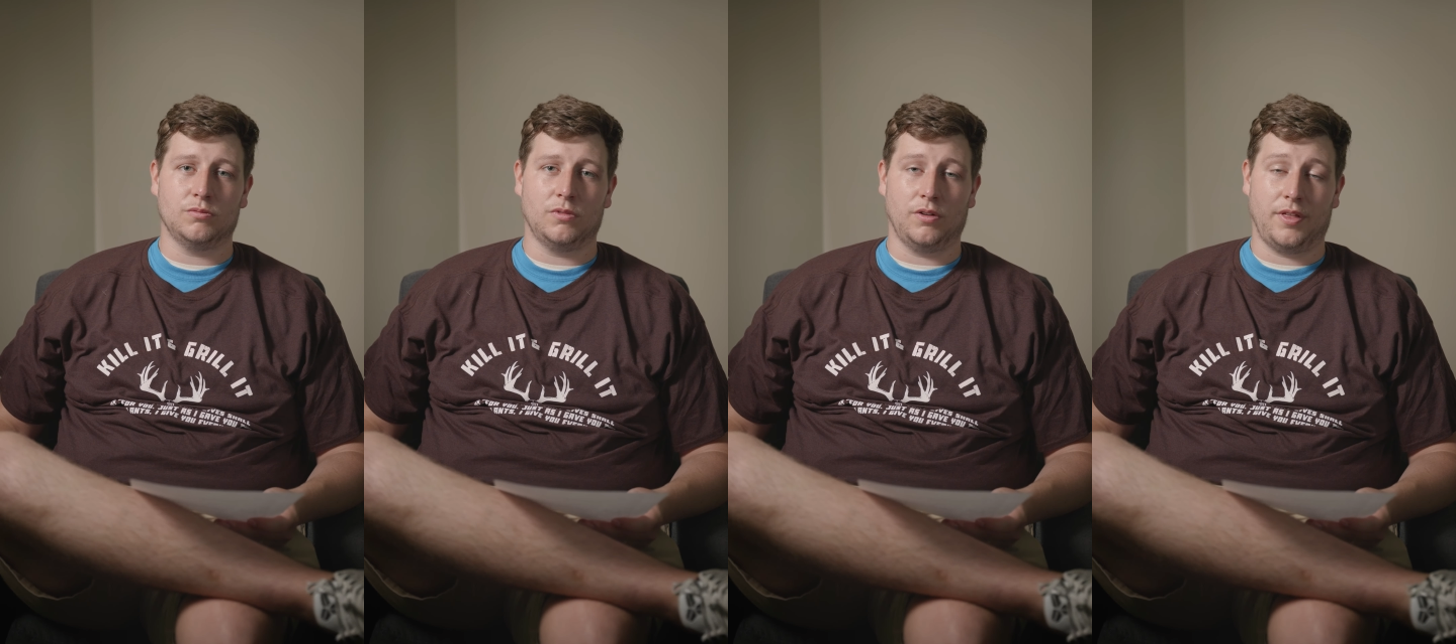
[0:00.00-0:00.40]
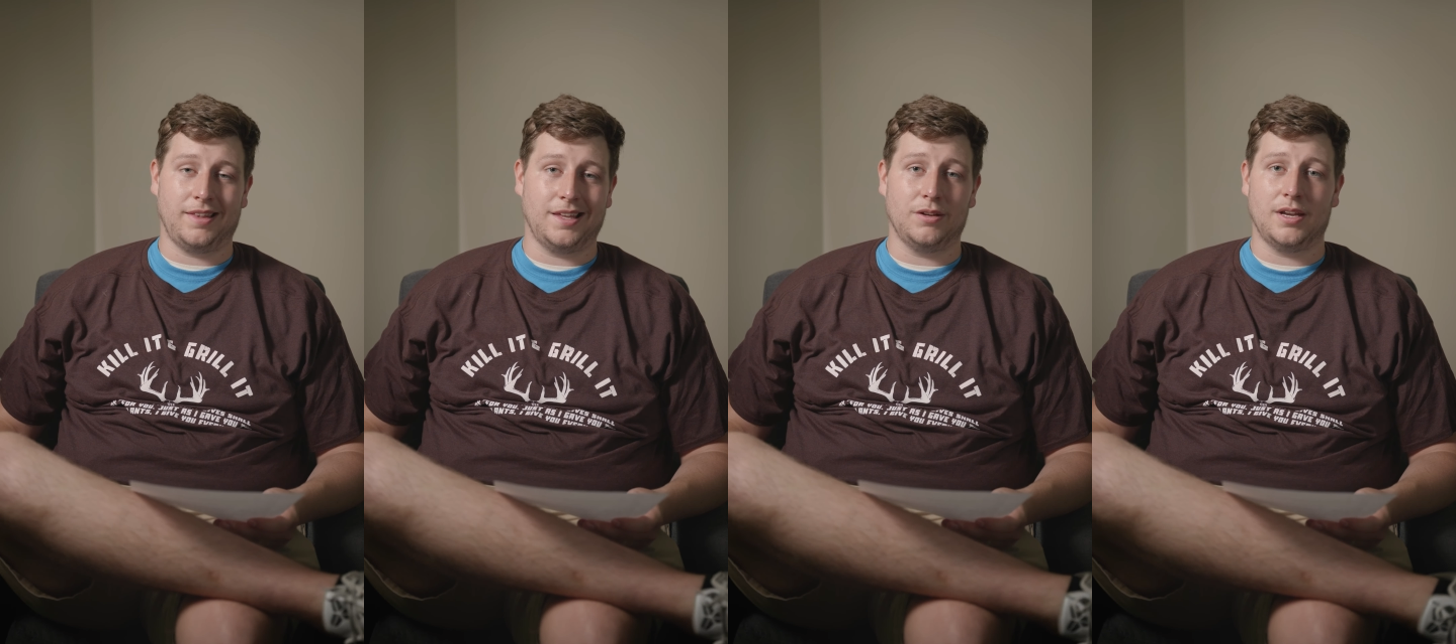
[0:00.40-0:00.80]
or
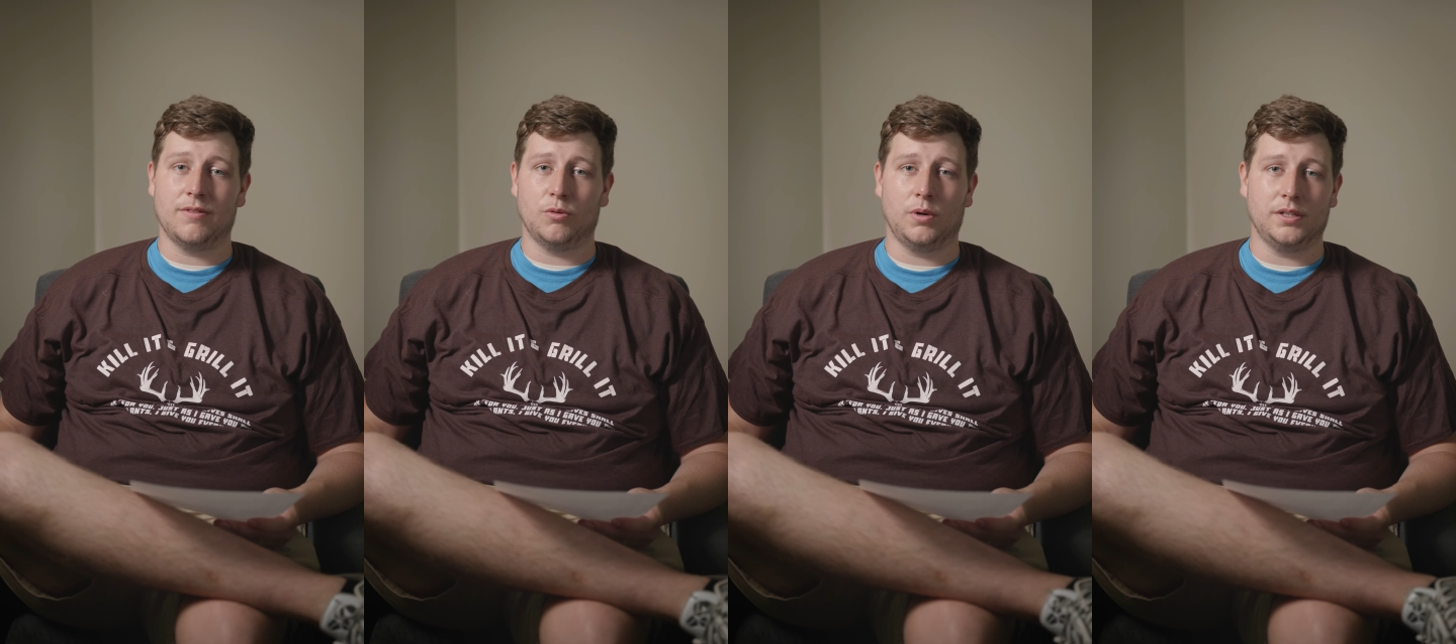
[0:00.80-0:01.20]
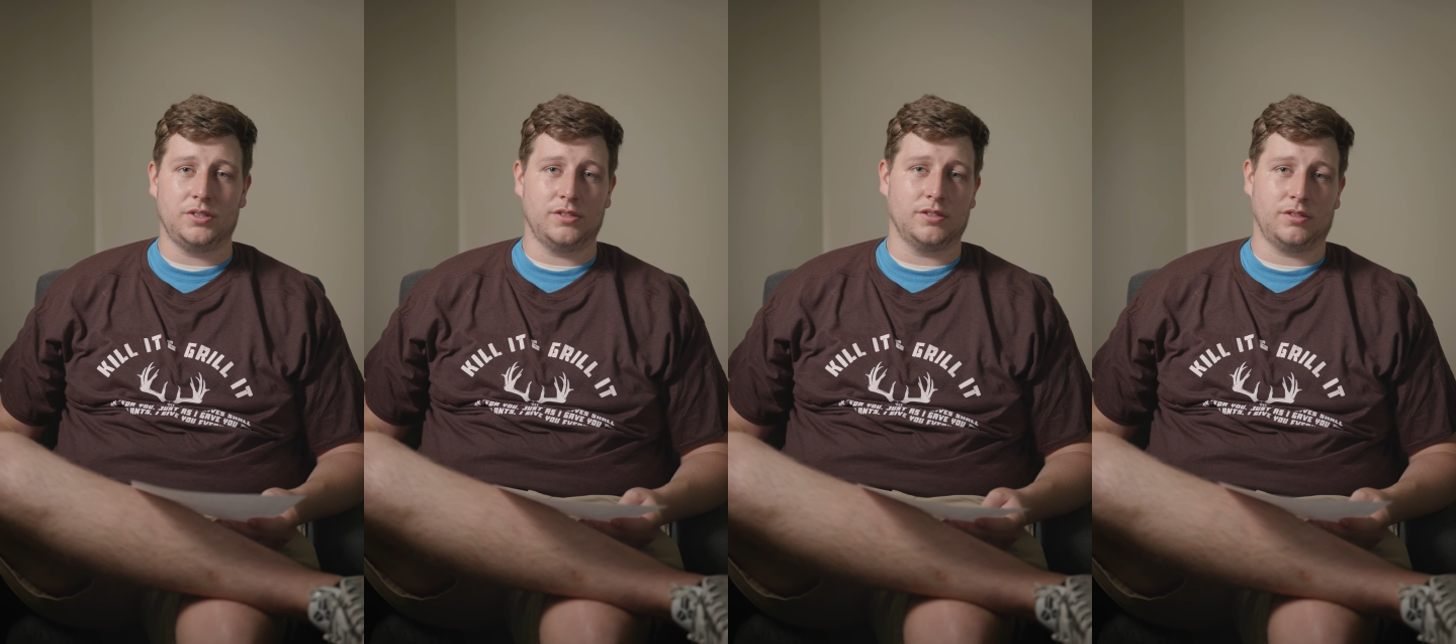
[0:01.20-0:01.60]
that they had never won
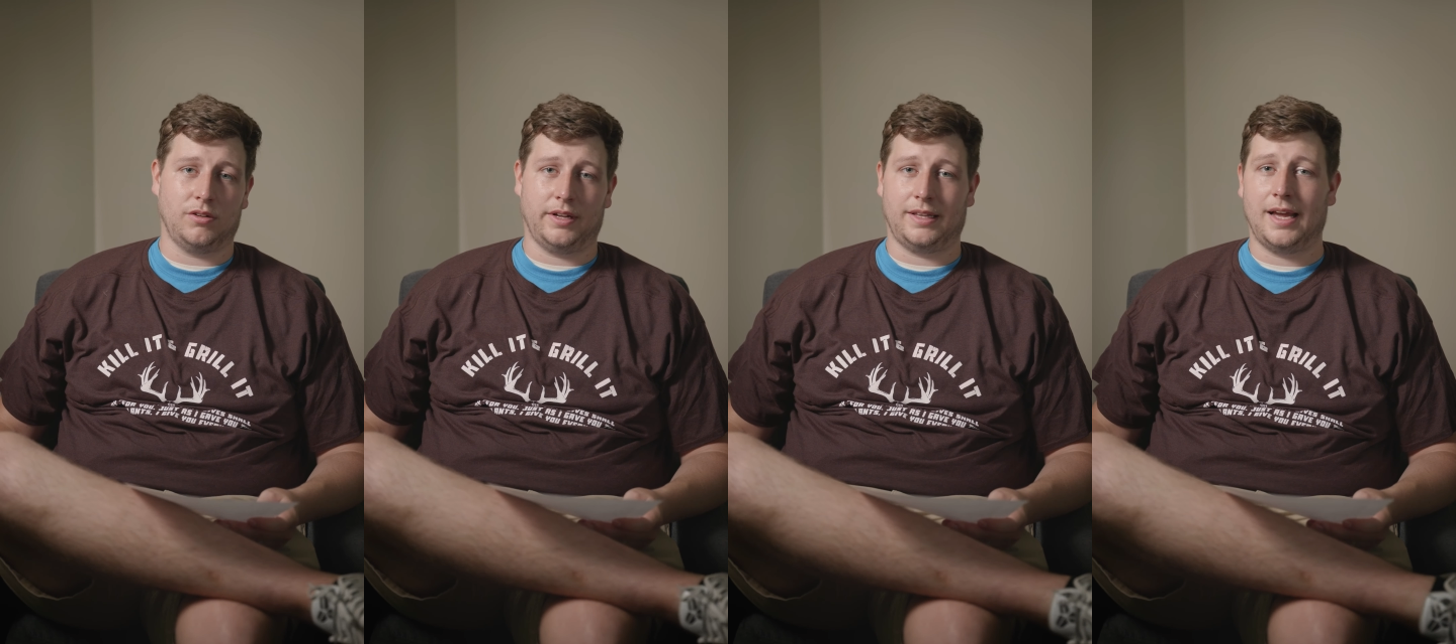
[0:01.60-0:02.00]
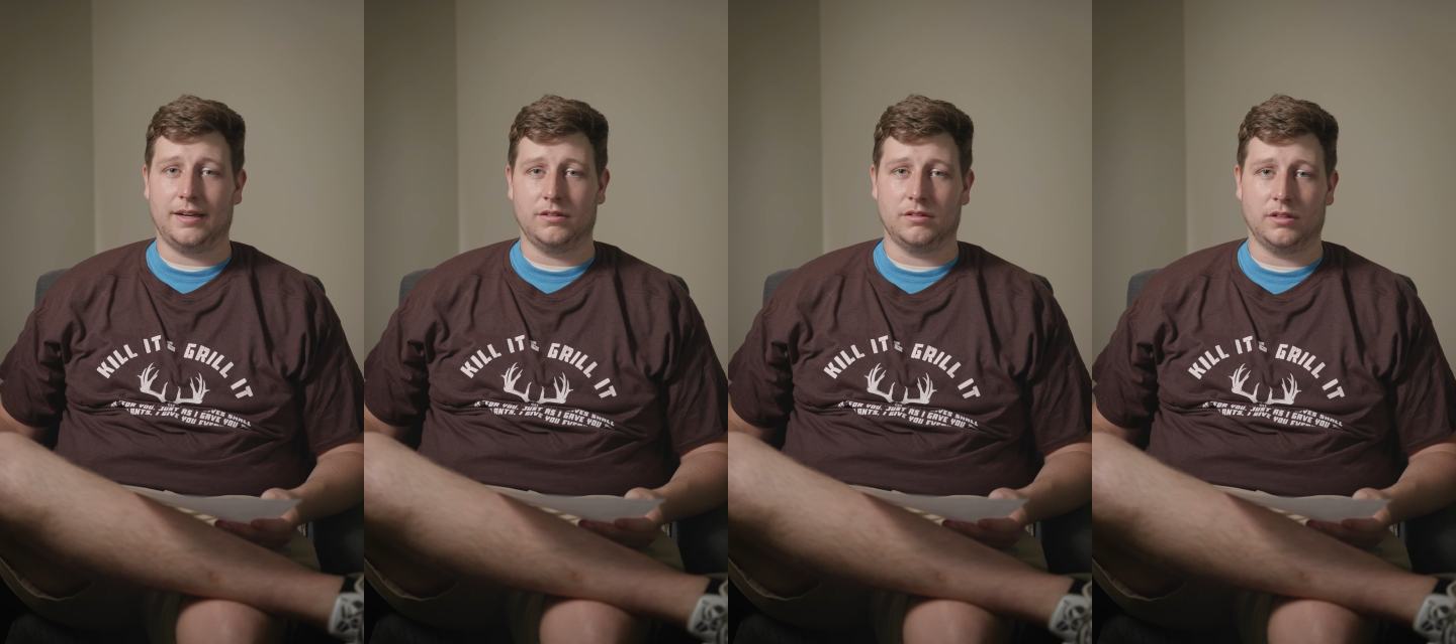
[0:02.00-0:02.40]
Jesus. They're like,
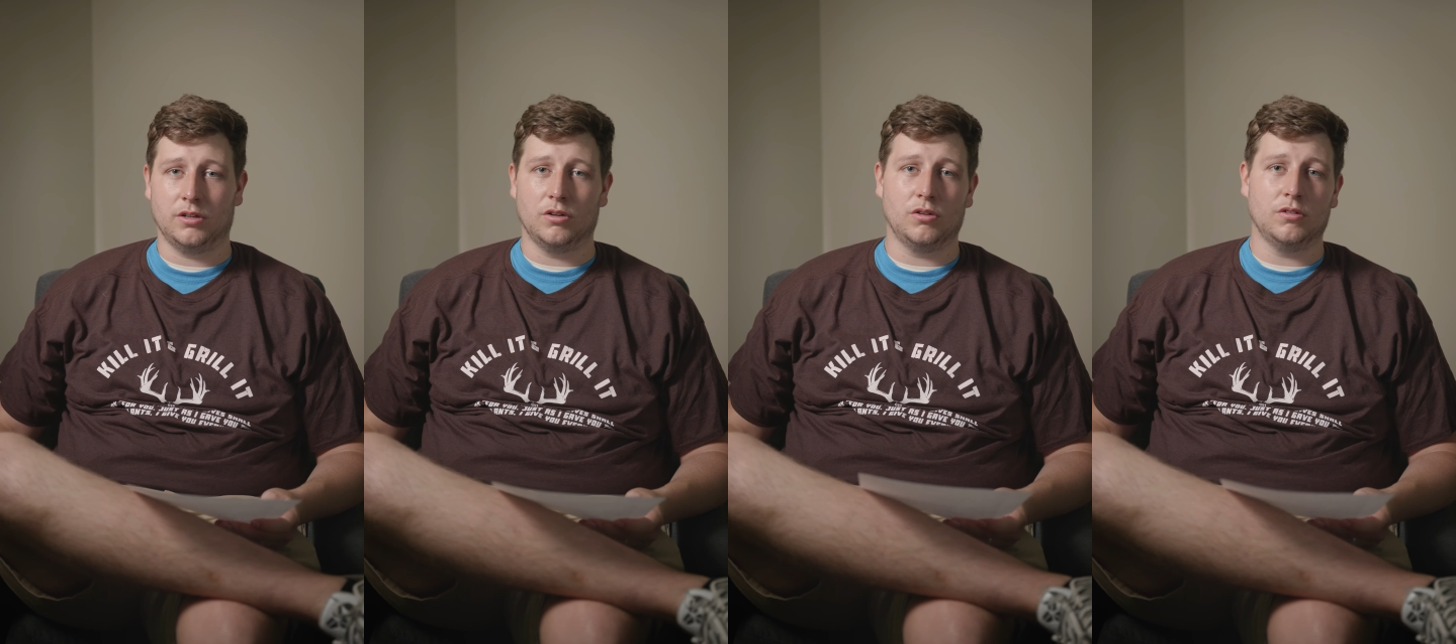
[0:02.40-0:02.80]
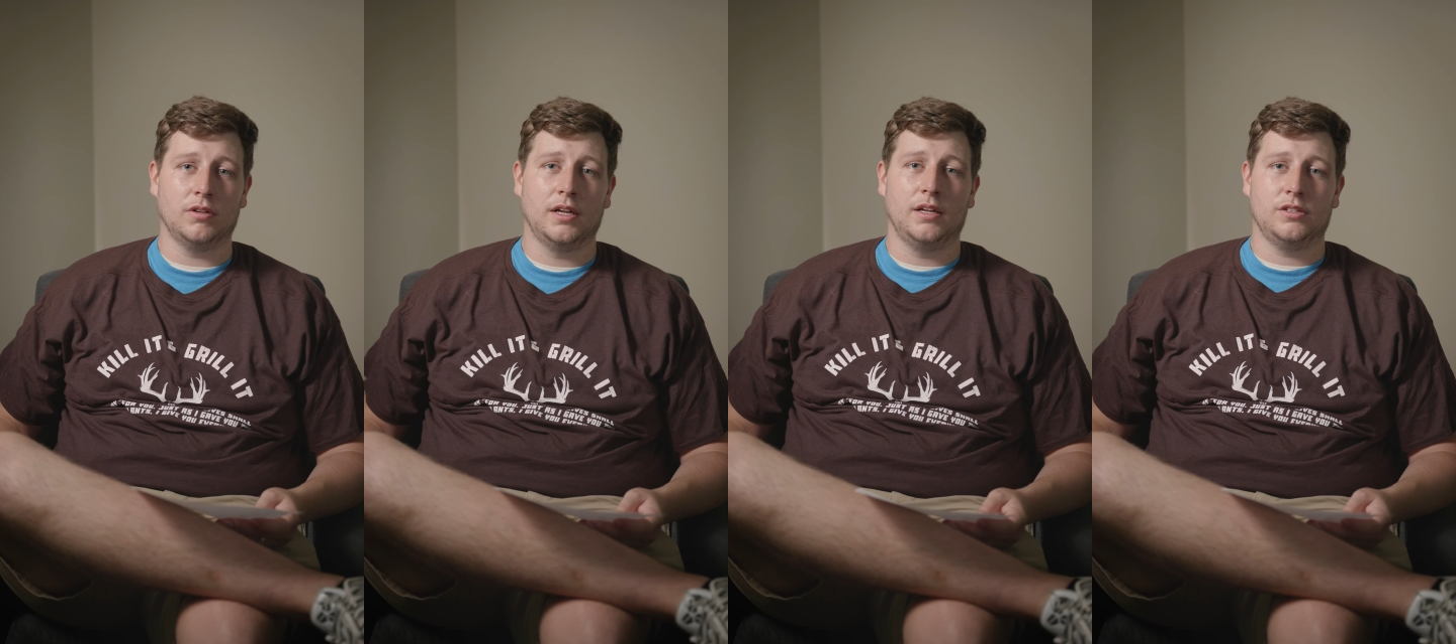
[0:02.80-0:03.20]
that girl